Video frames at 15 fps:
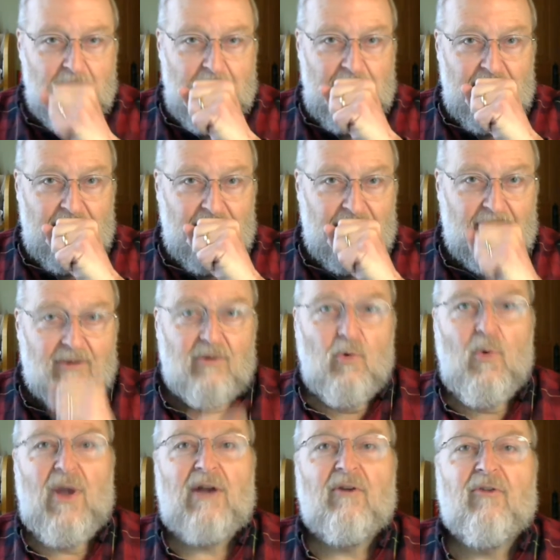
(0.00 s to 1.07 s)

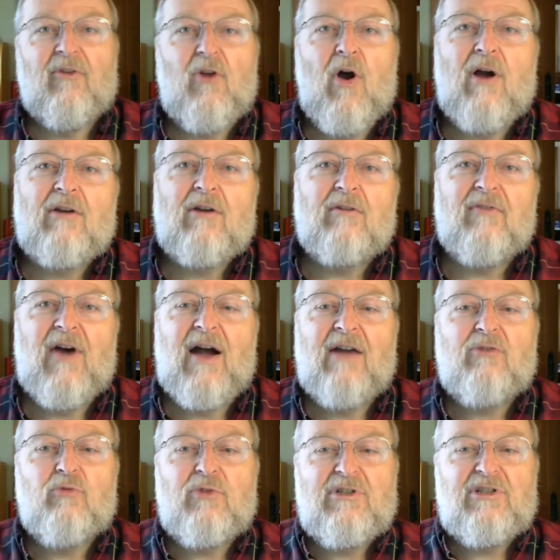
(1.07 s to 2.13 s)
who had a flock of a
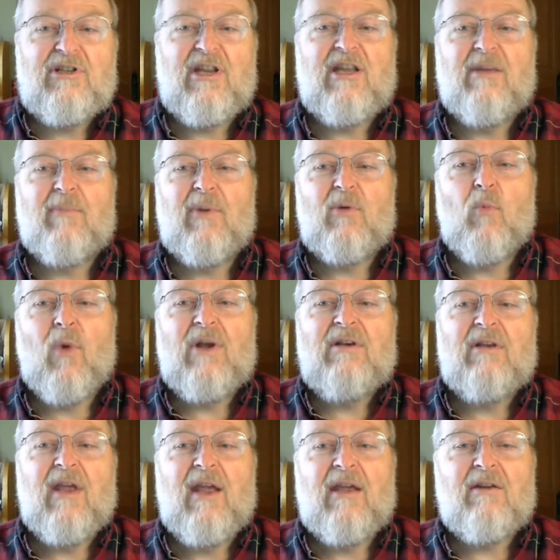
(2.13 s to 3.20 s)
hundred sheep, and one
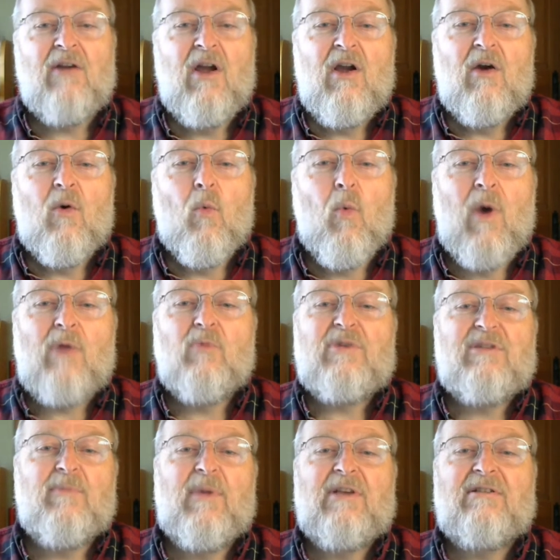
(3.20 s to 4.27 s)
day one
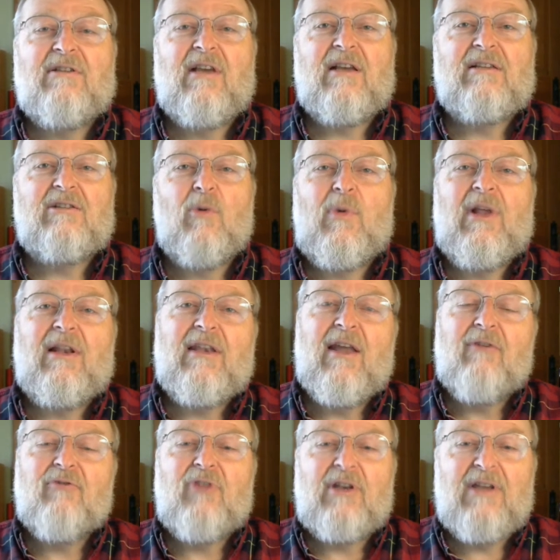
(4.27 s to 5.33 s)
was missing. So he
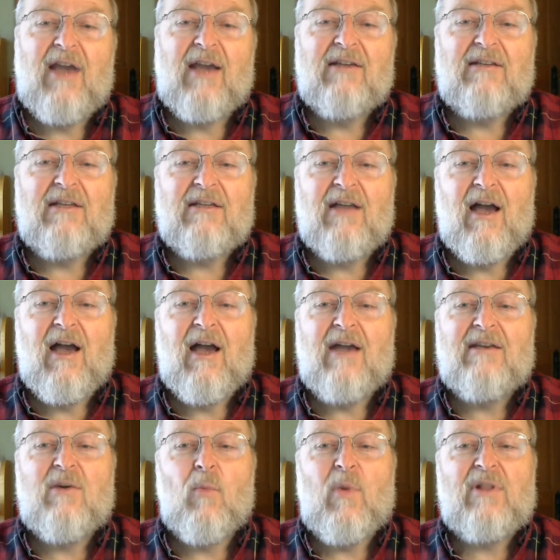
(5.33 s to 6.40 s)
left the
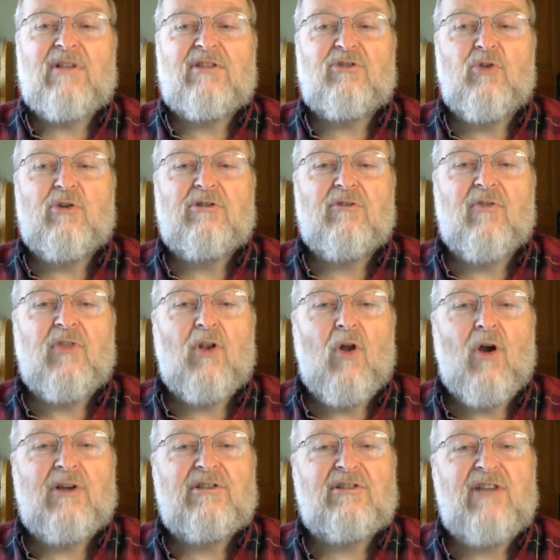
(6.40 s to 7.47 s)
99 and went in search of the
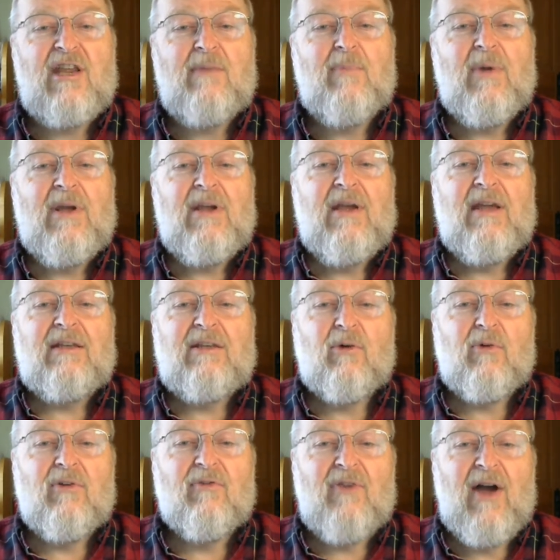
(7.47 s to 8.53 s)
lost sheep until
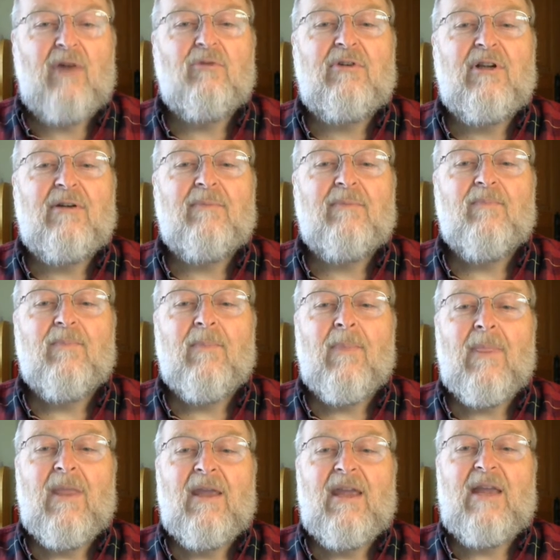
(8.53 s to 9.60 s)
he found it.
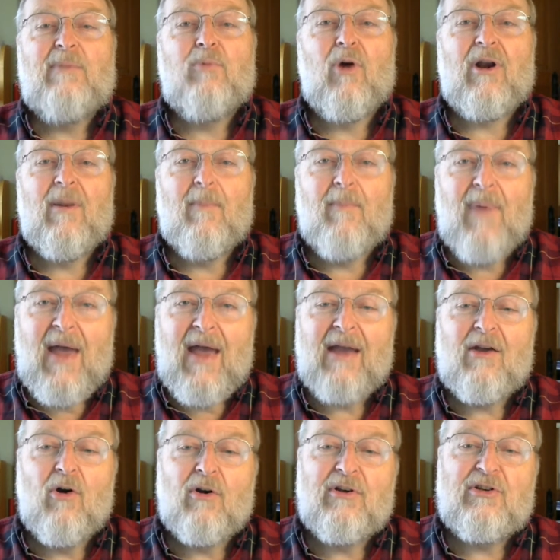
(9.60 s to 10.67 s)
He brought it back
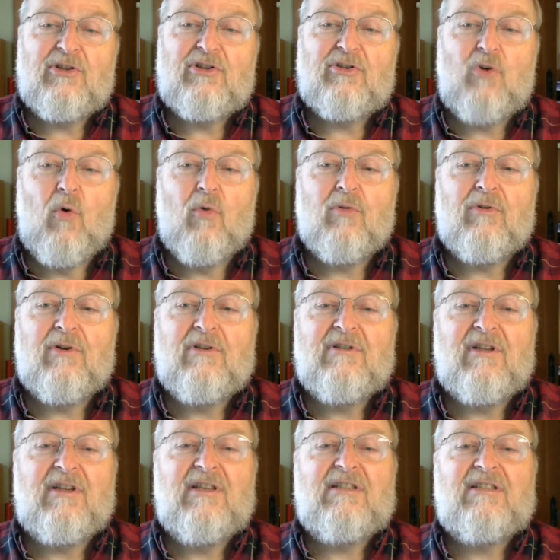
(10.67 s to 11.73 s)
on his shoulders
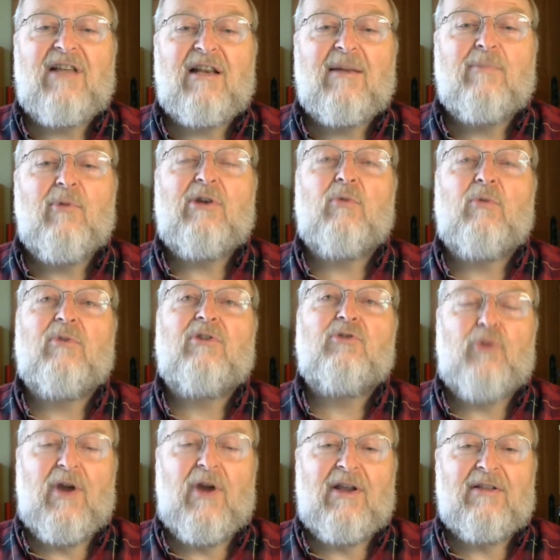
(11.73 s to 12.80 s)
and he celebrated with his
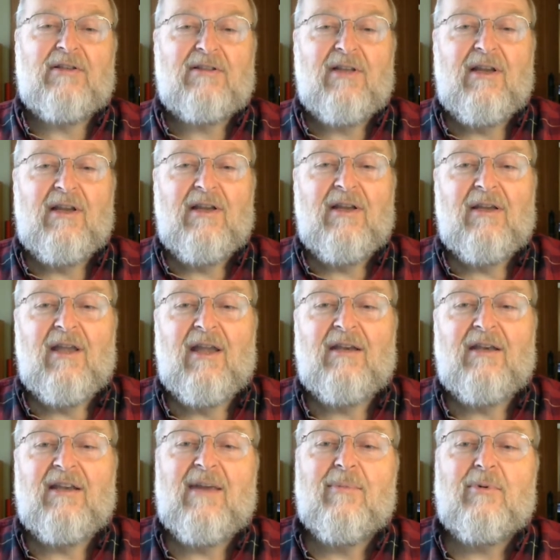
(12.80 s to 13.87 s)
friends and
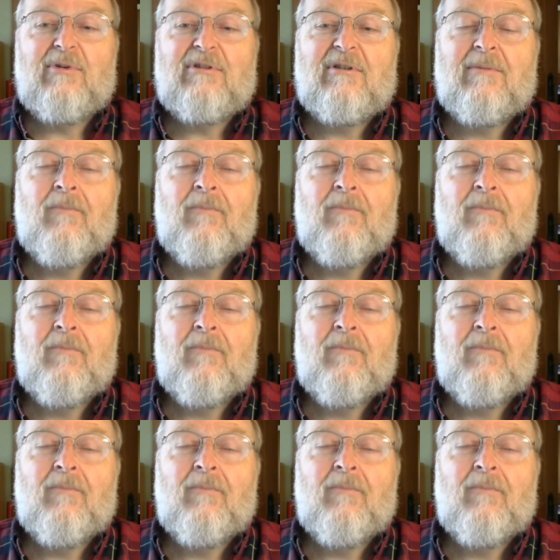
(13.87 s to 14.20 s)
neighbors.